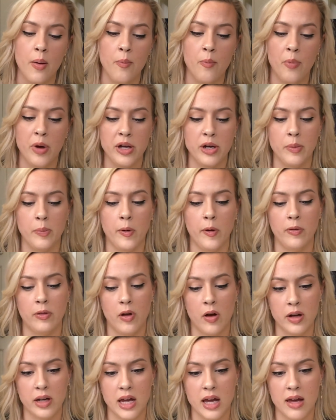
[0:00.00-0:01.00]
but you're
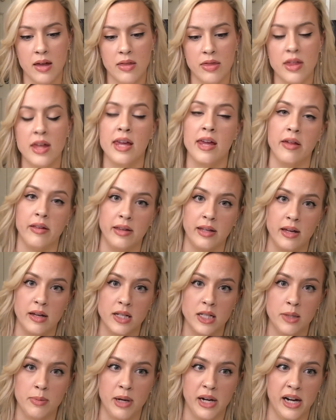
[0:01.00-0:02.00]
prolonging the healing
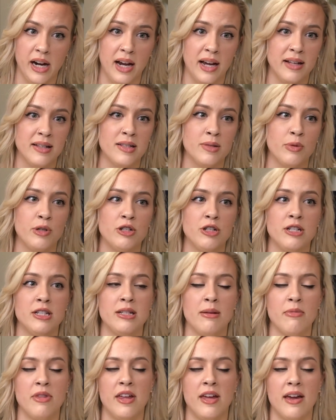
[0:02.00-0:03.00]
experience, which is
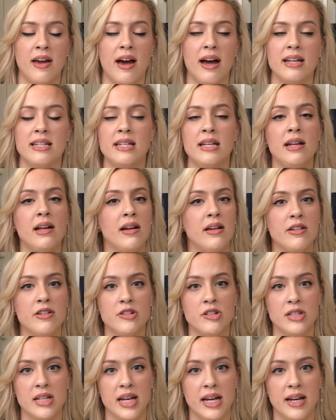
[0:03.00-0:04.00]
something I didn't
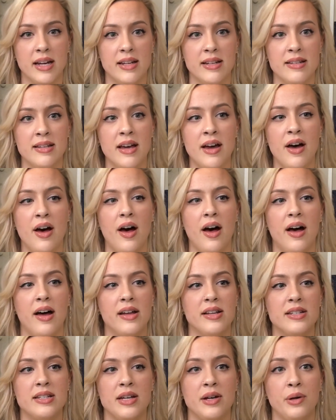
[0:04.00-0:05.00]
understand
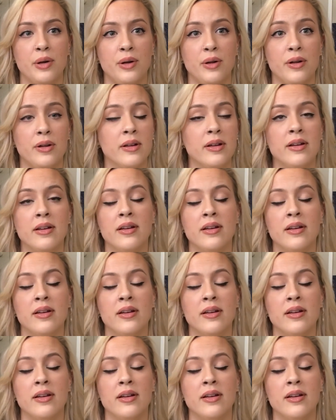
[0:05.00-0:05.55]
until,